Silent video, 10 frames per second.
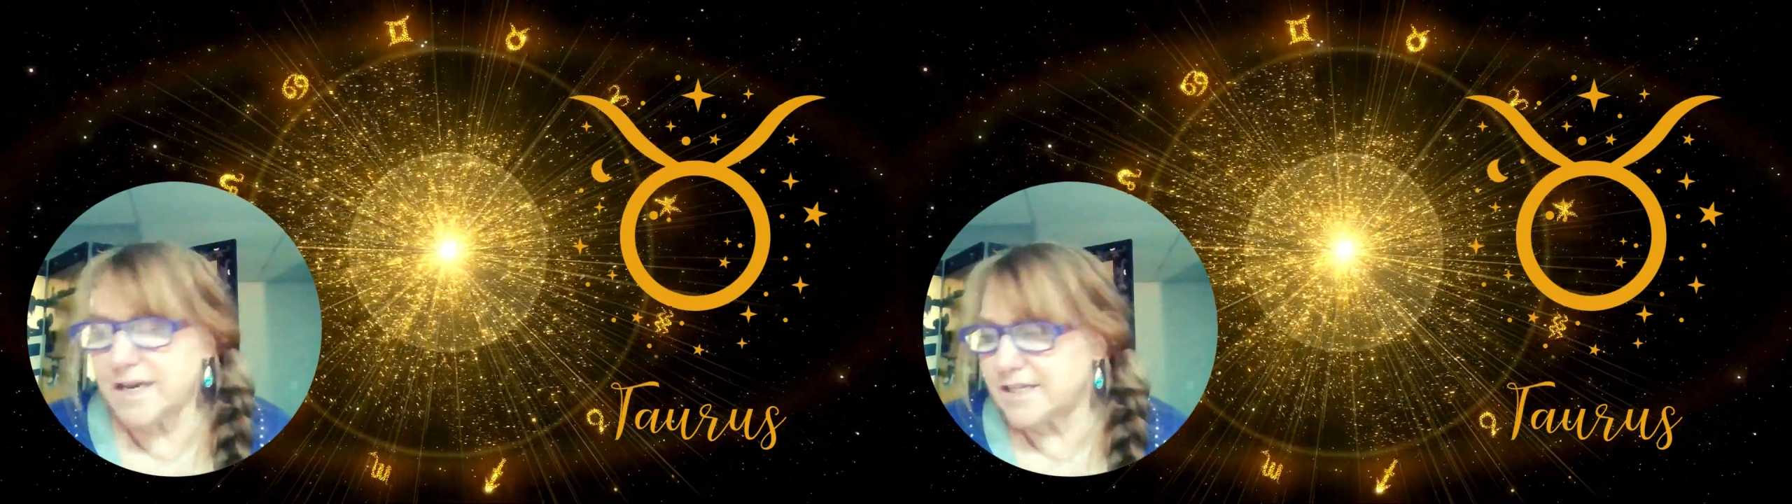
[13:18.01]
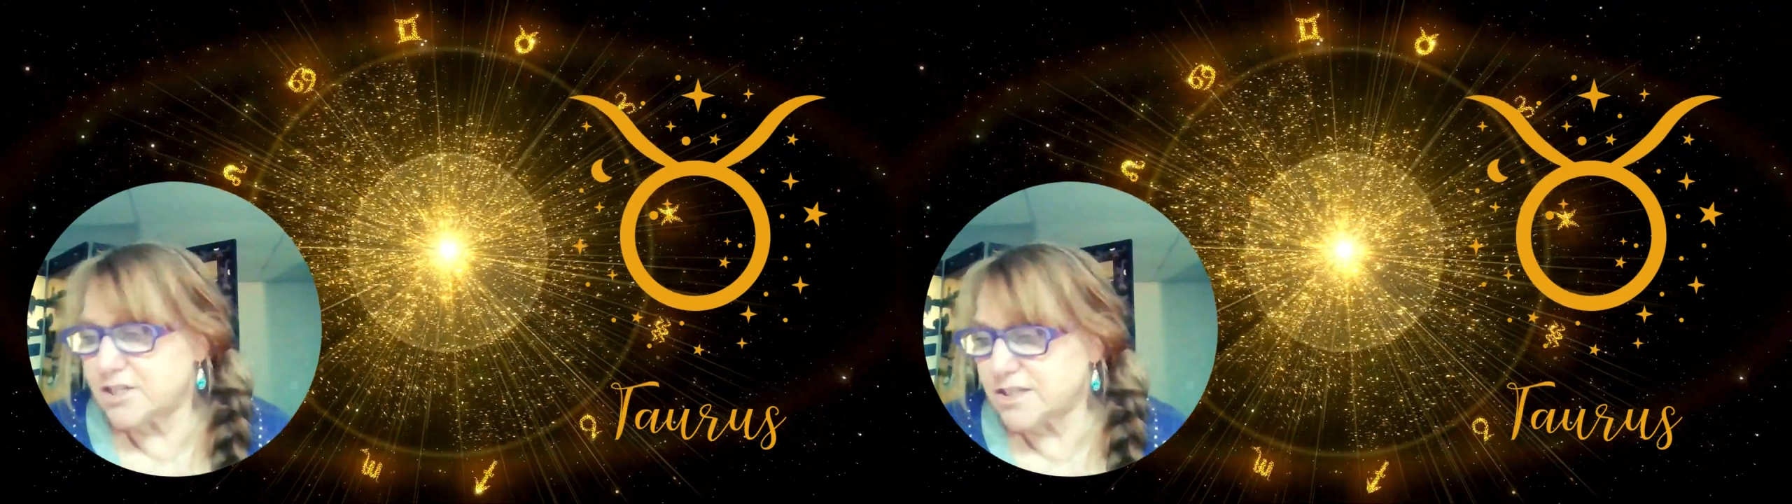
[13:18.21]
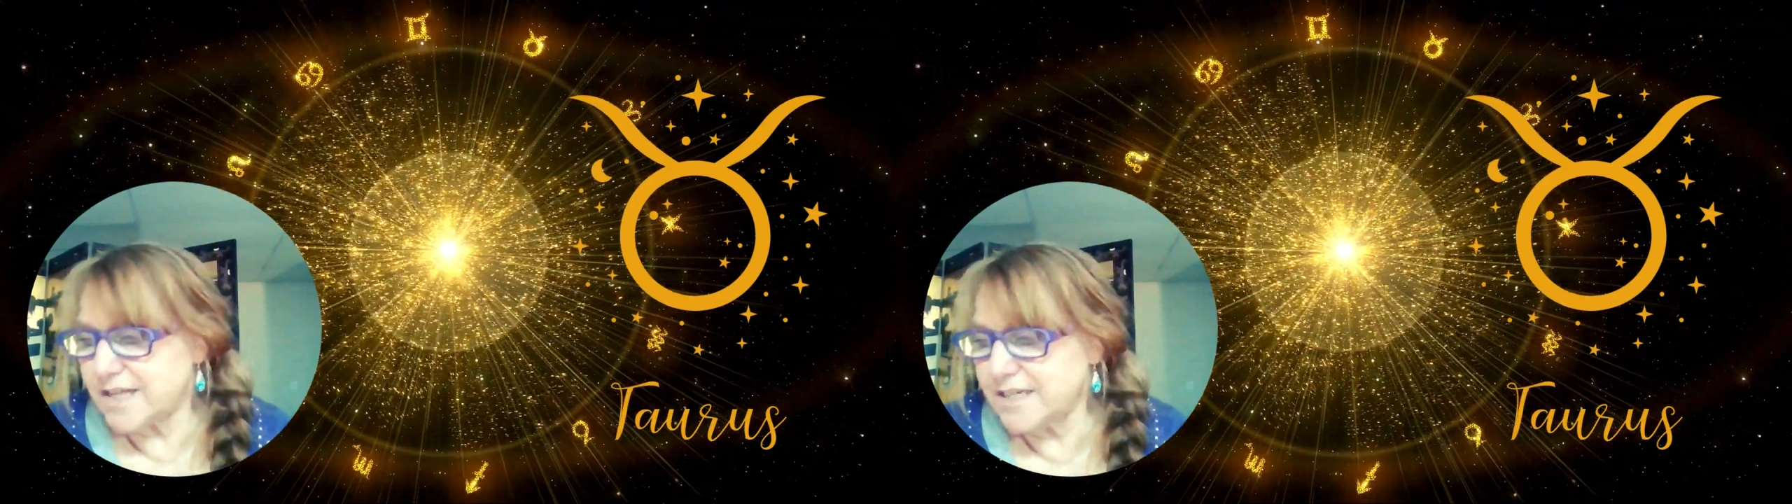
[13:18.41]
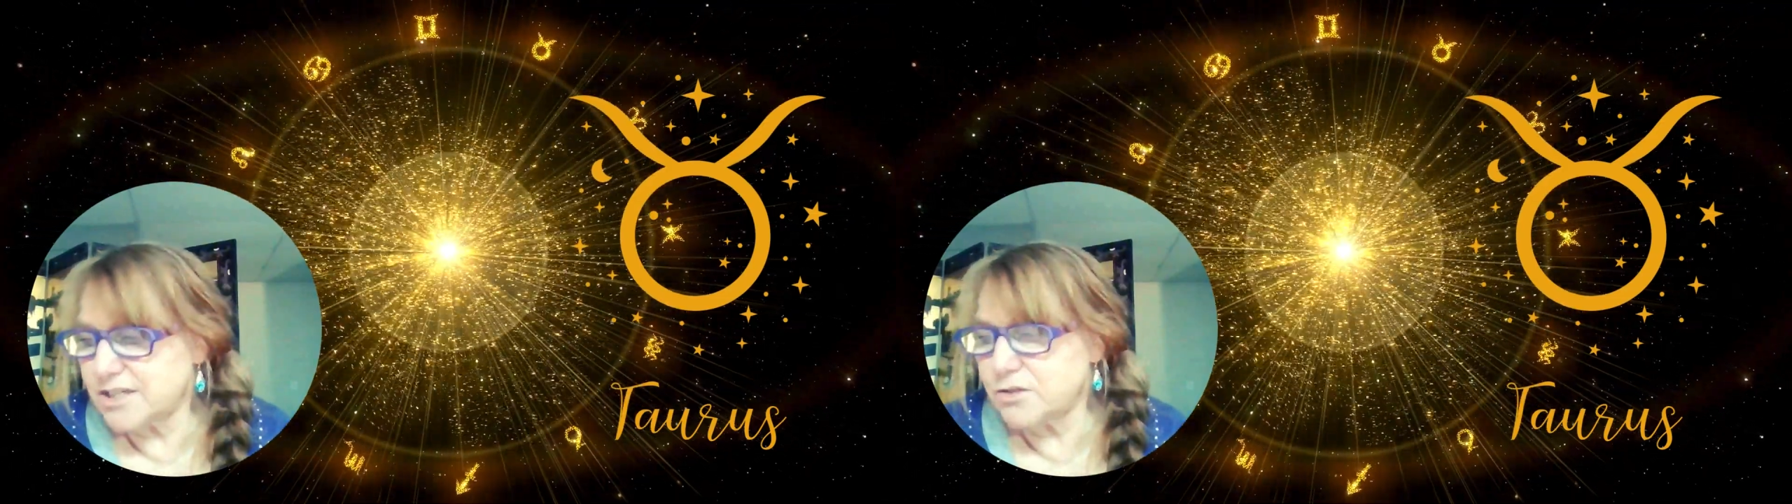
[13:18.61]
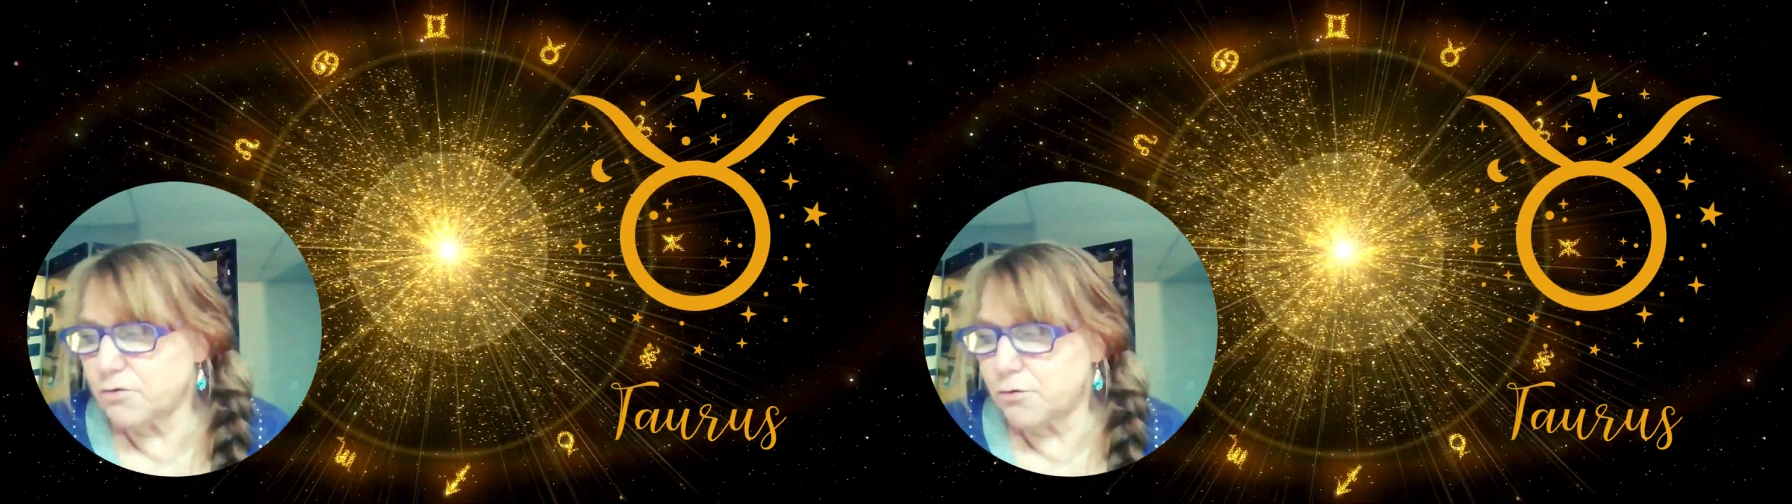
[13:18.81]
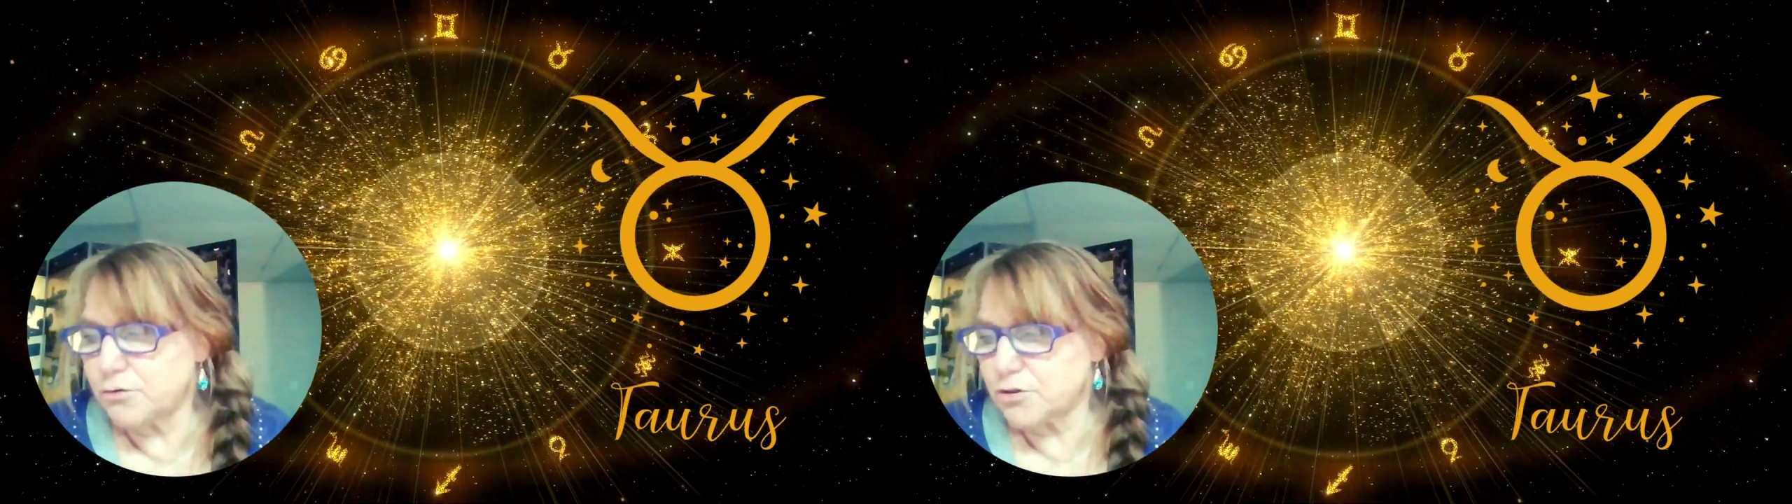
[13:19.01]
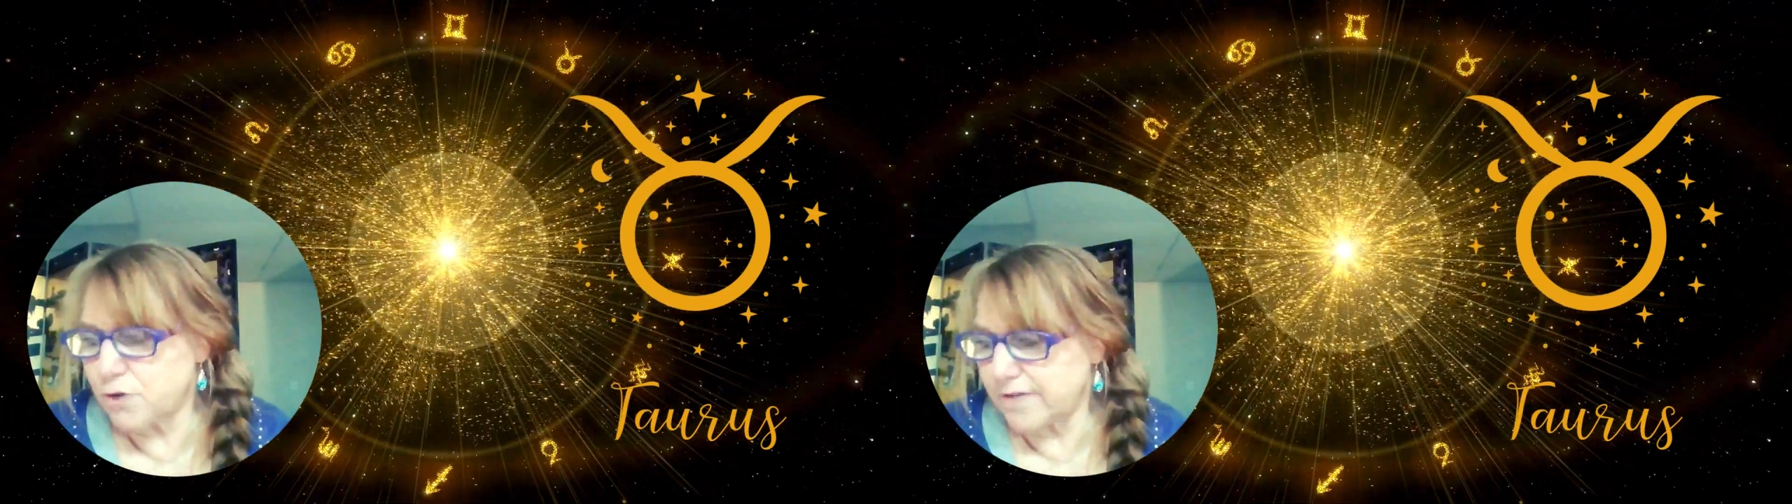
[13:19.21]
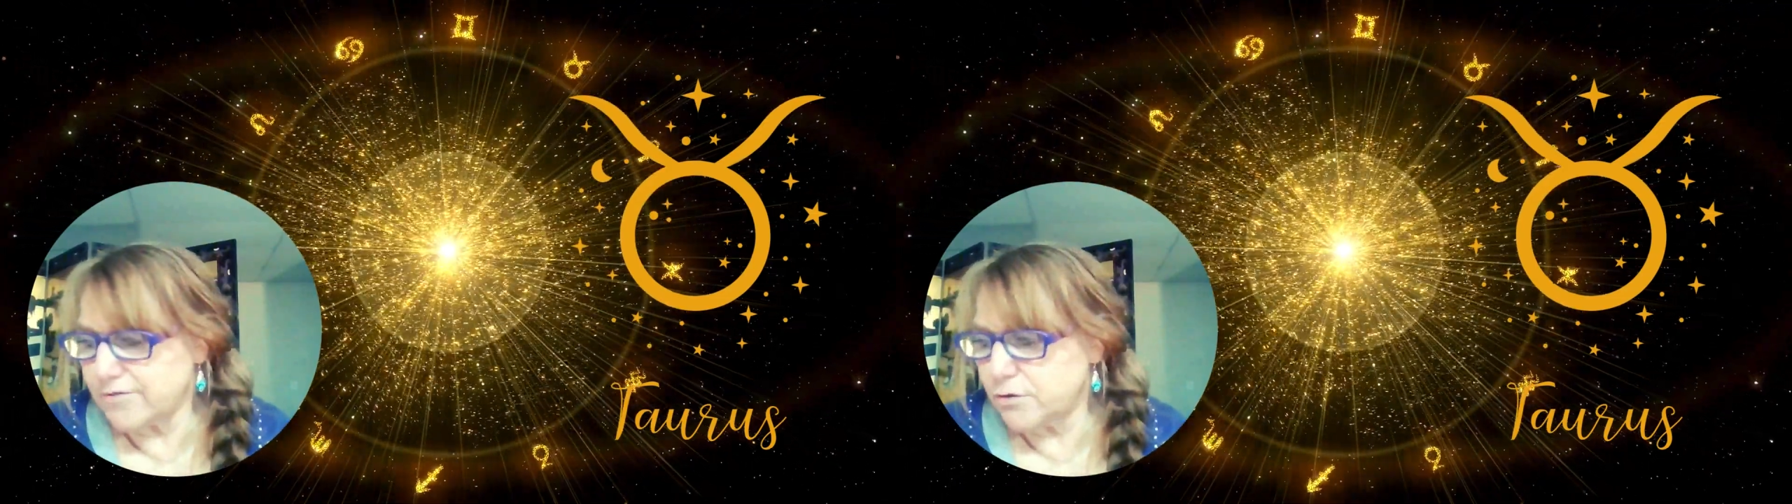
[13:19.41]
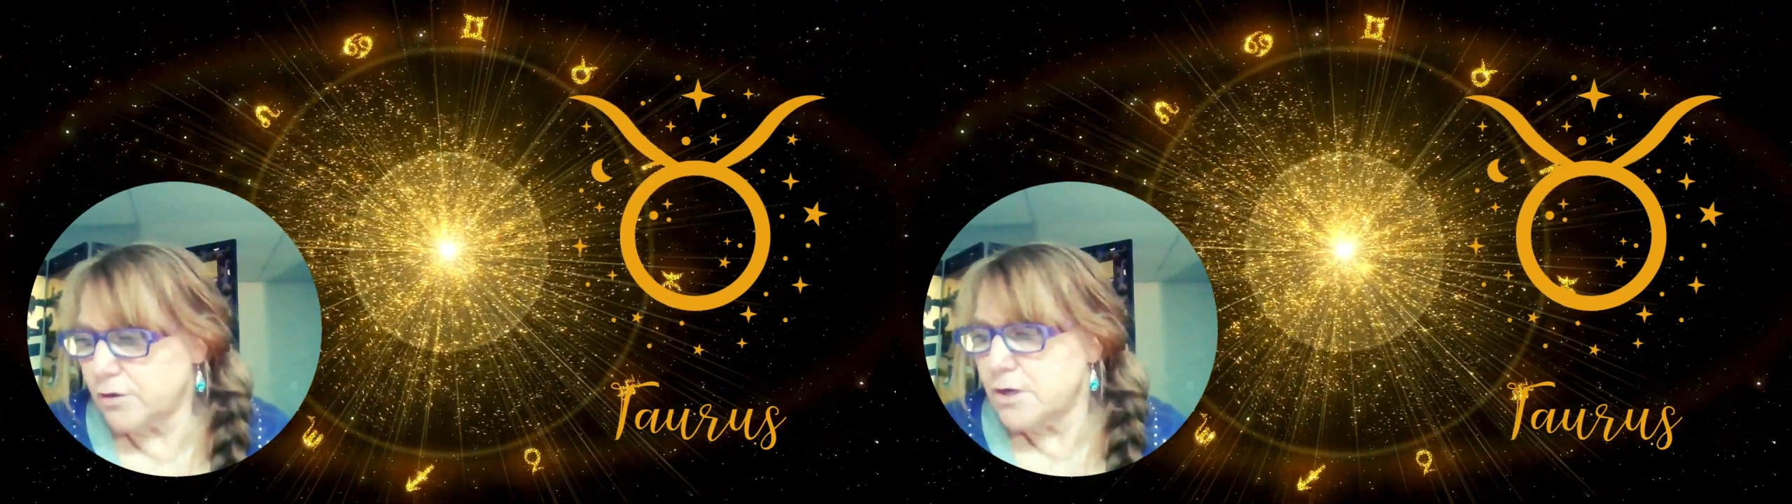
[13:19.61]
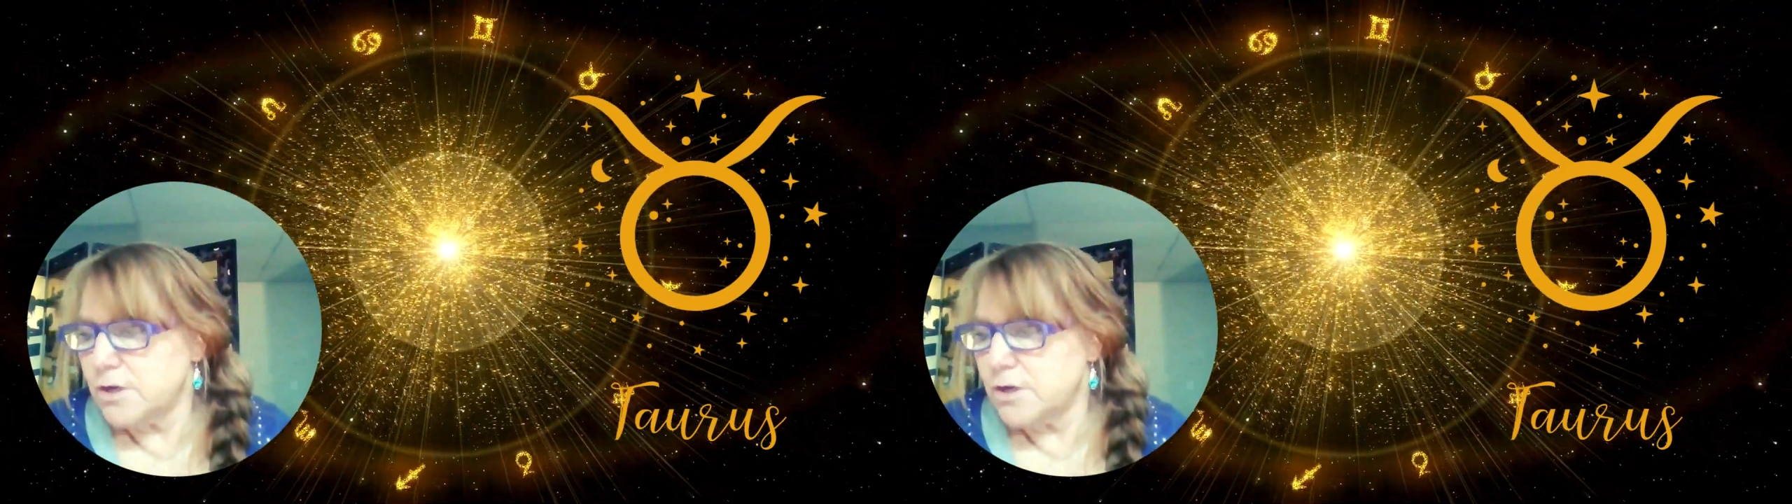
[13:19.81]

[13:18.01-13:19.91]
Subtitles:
education, or travel.